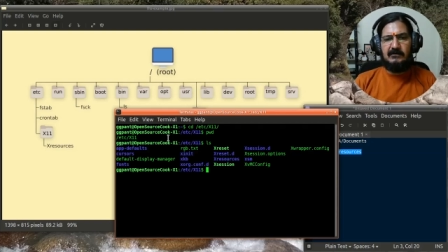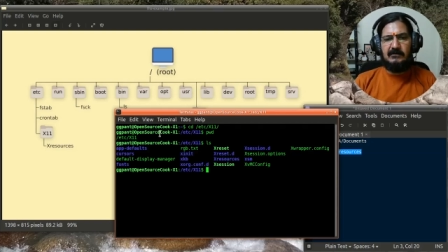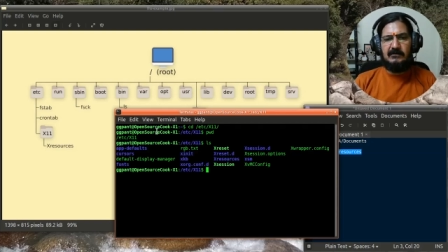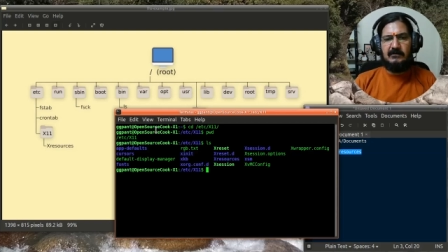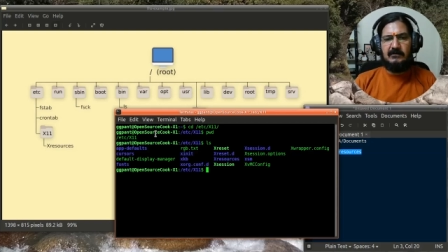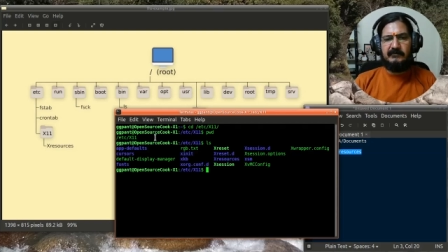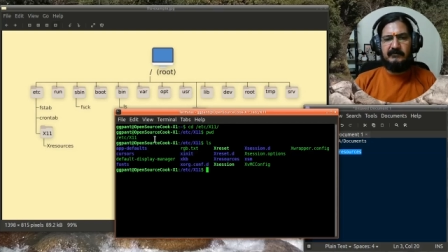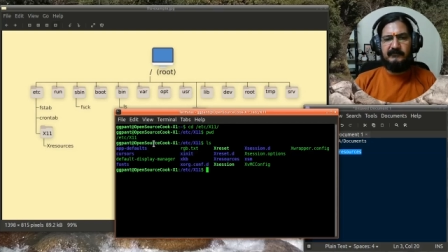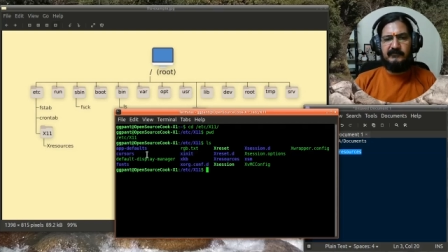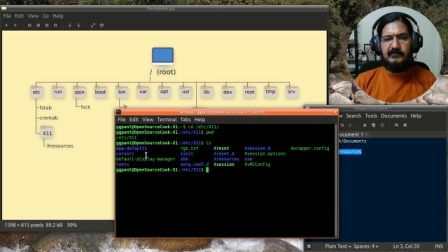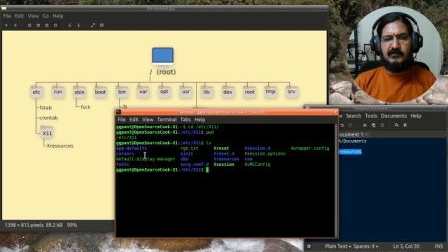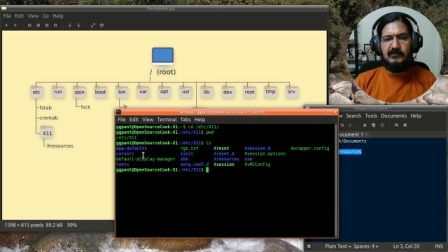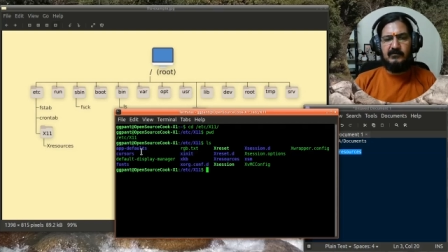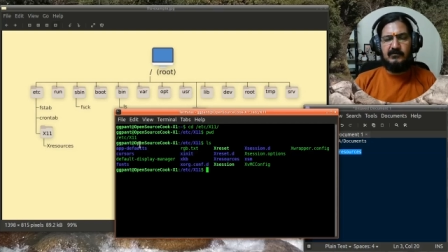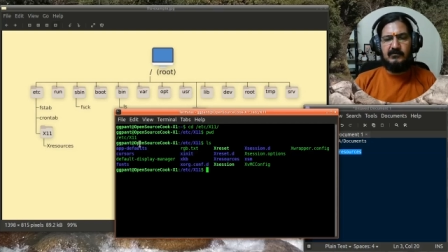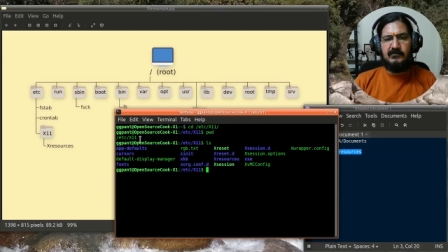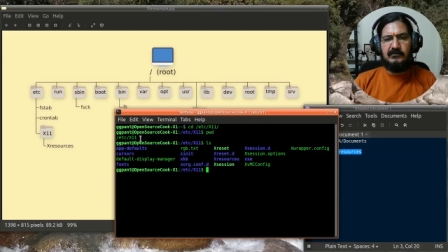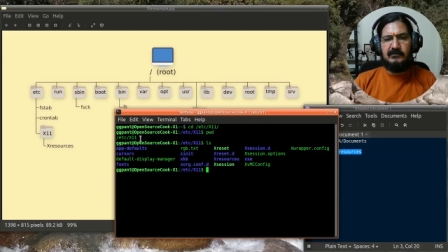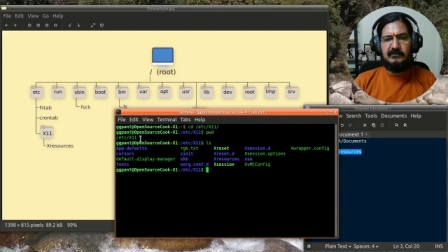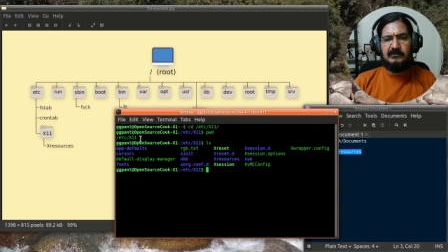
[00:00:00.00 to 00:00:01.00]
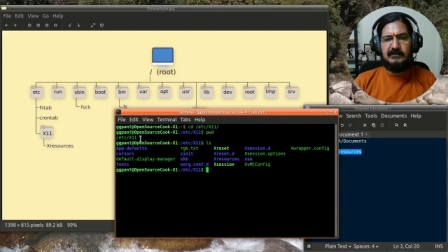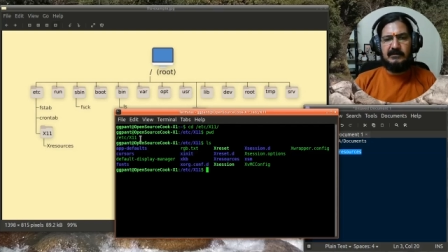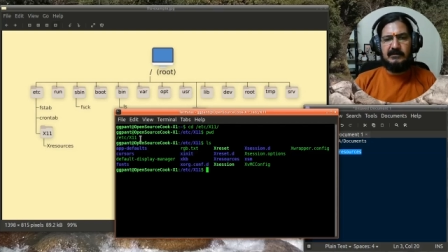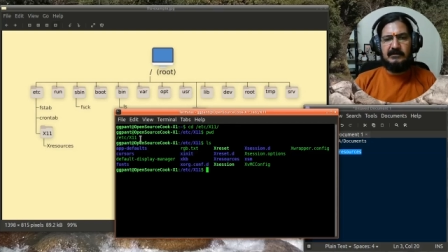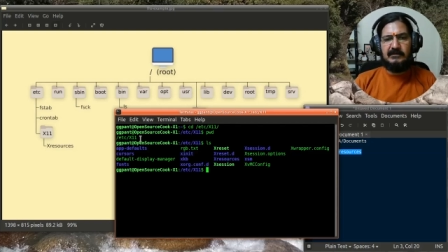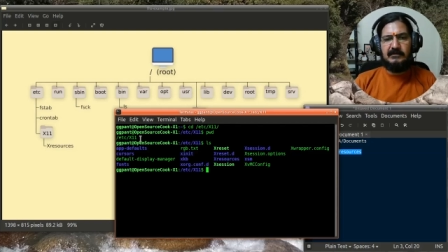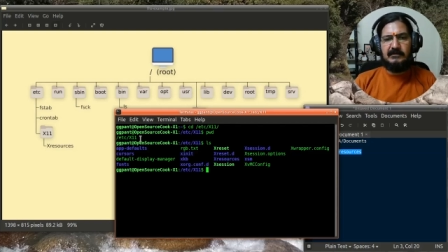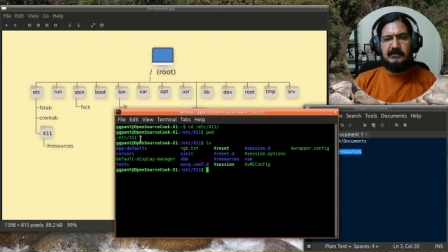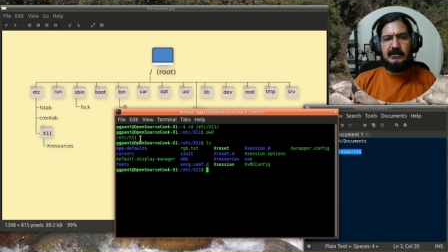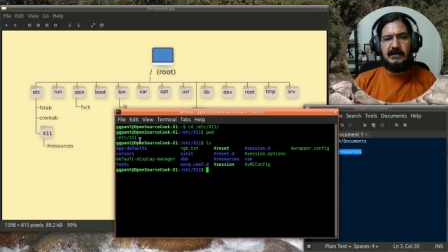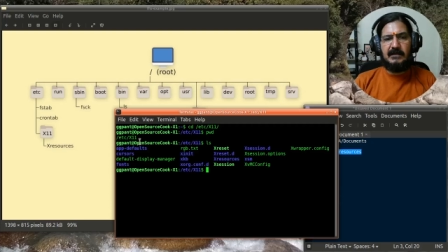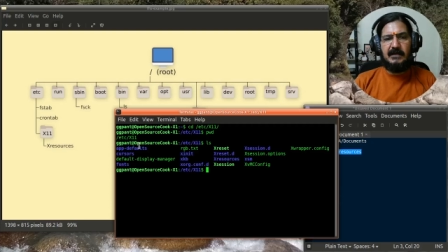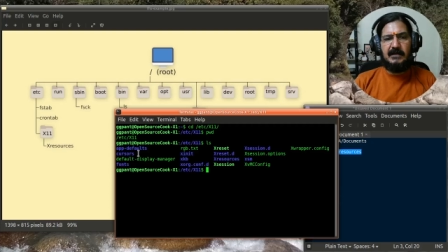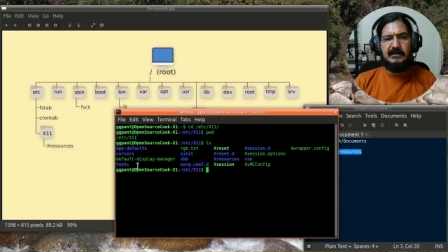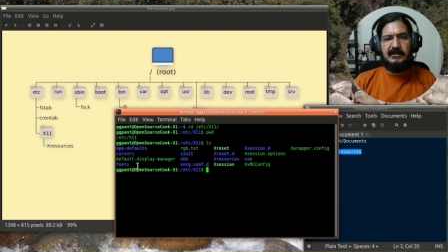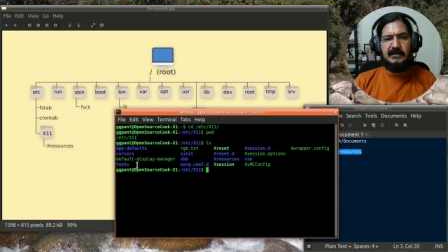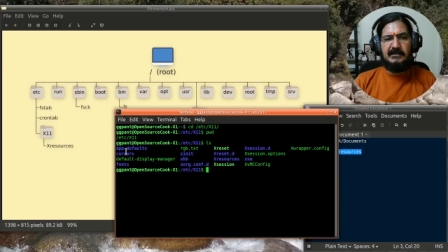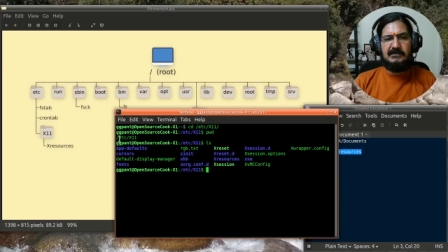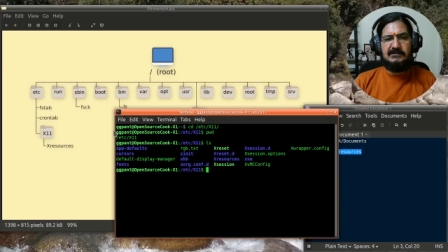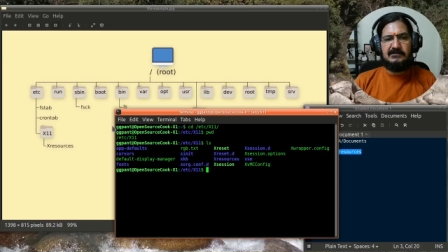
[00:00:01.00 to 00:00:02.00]
or view the
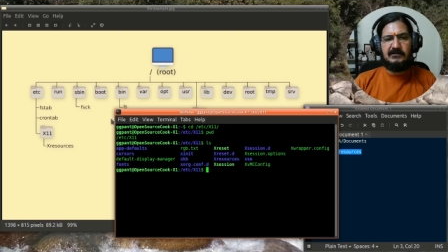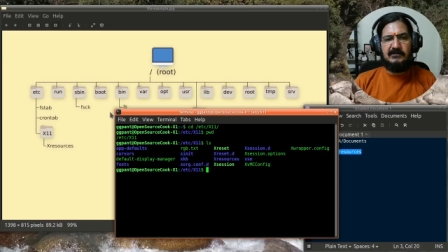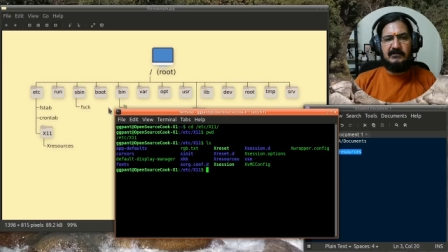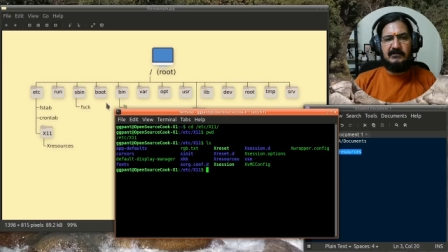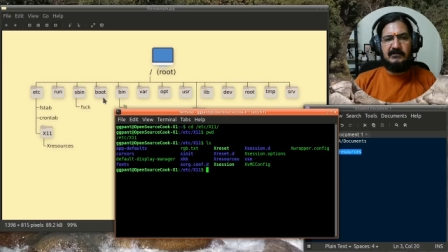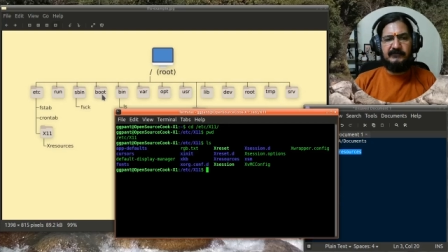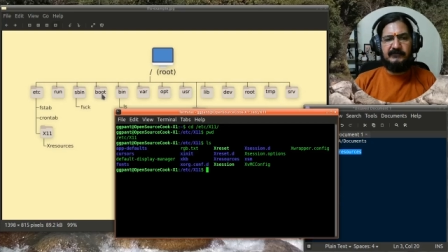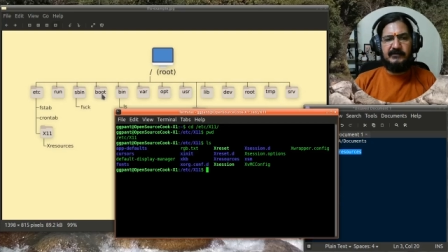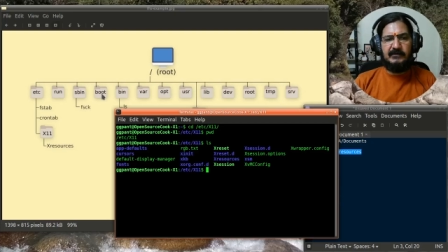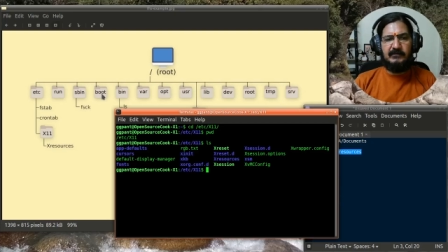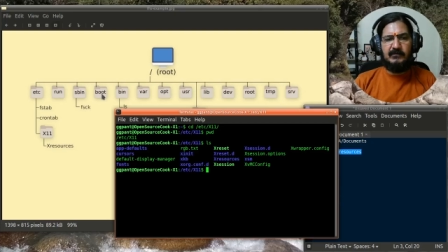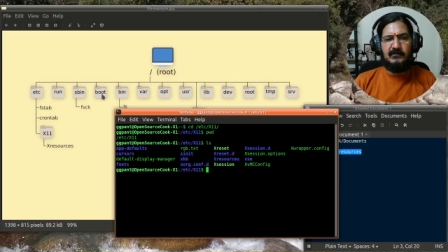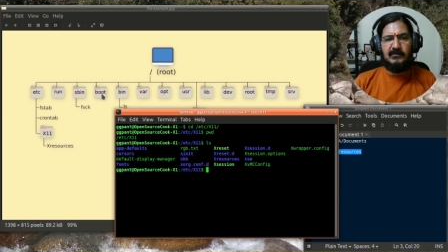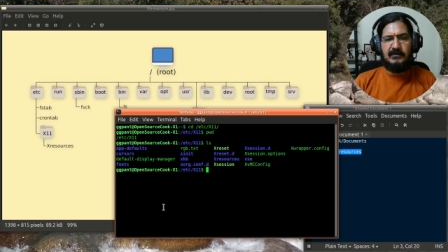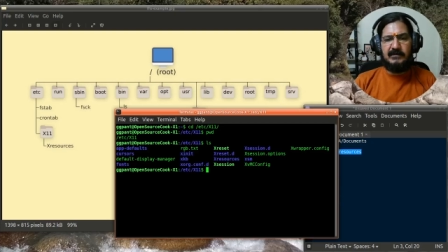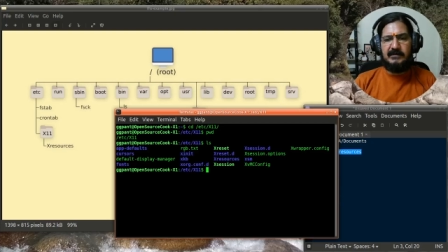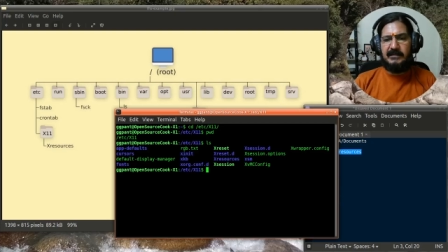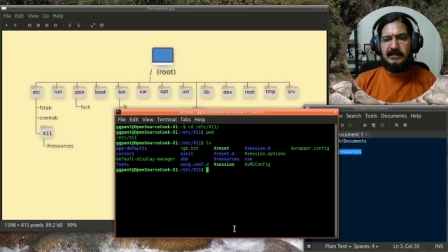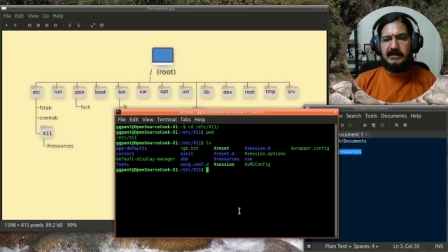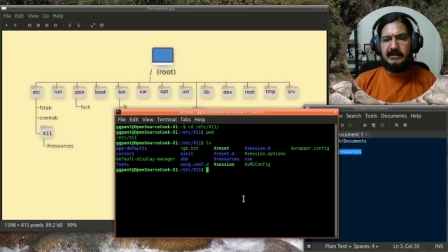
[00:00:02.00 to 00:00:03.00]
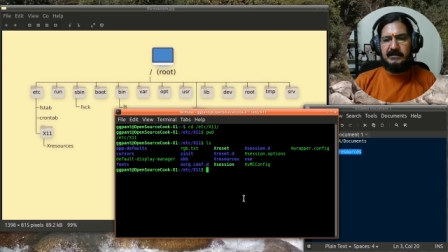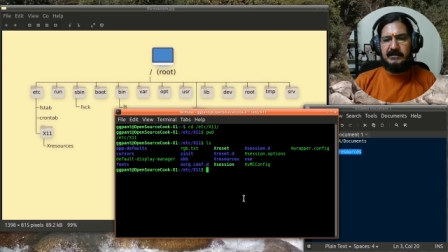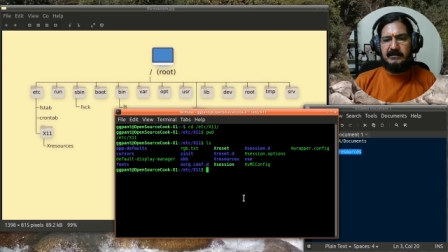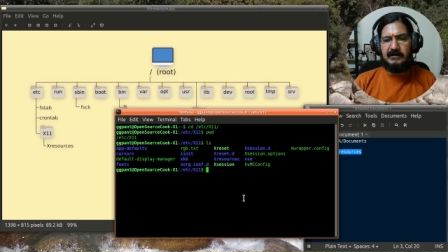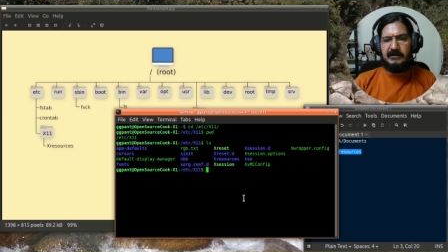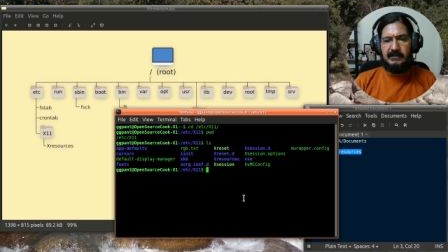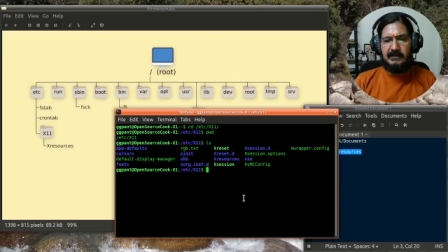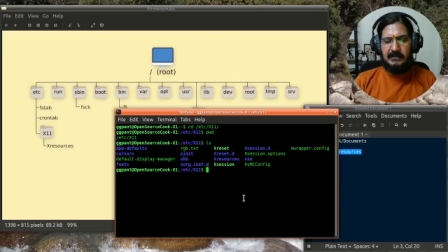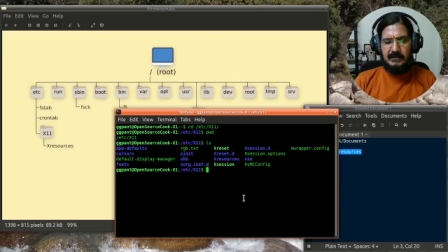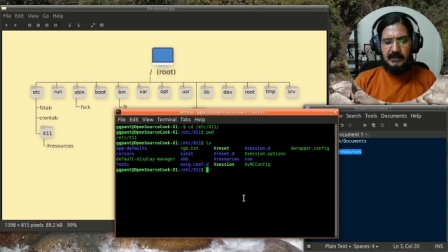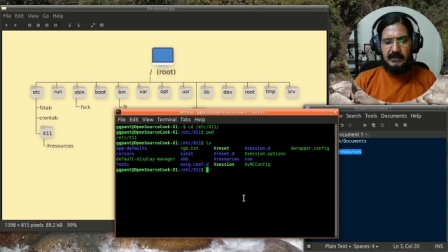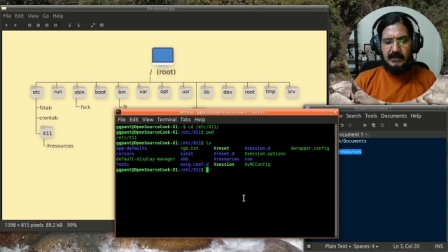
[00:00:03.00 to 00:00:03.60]
contents of the boot directory.